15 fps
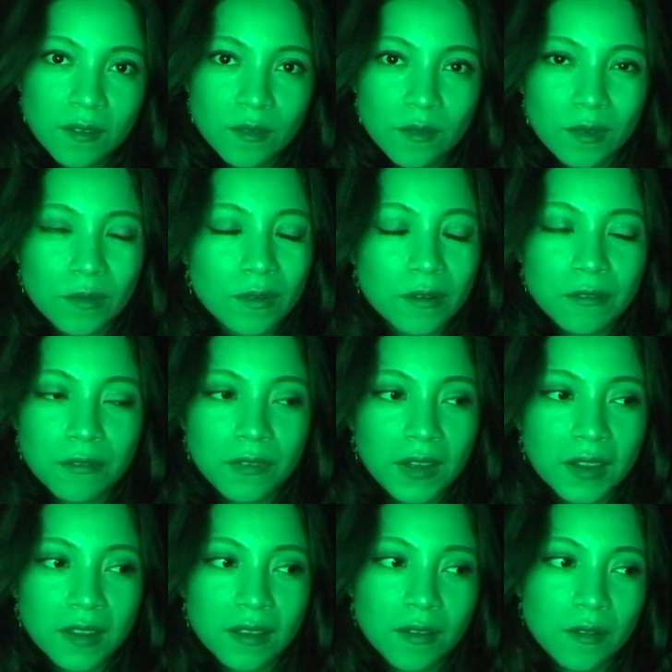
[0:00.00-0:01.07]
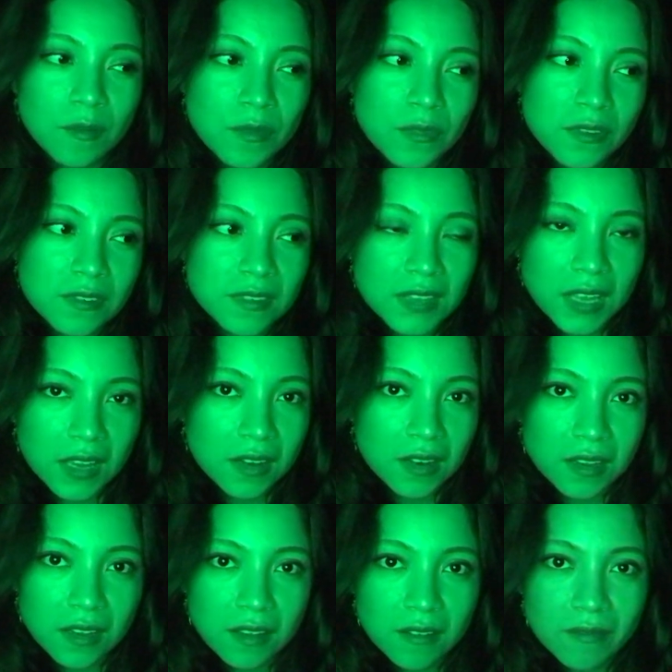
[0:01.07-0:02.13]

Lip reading: We were fighting almost daily.